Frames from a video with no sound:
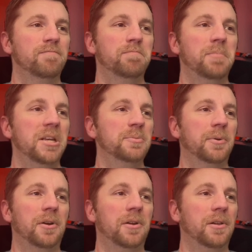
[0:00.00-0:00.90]

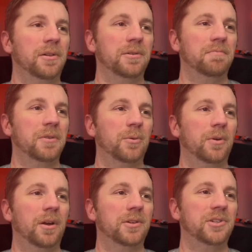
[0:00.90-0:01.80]
baseball
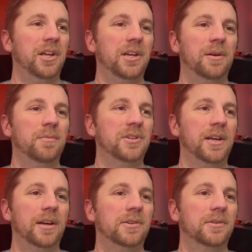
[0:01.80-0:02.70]
stadium
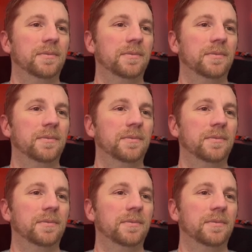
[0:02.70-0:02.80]
snacks.